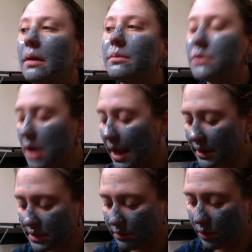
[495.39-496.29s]
I'm
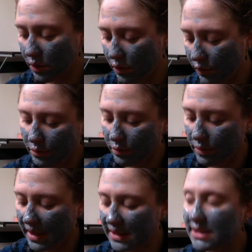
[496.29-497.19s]
trying to move
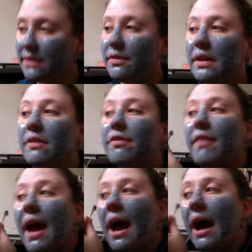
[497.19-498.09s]
relatively
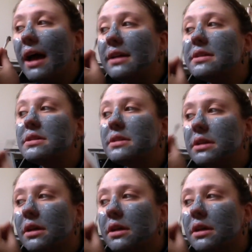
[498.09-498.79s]
fast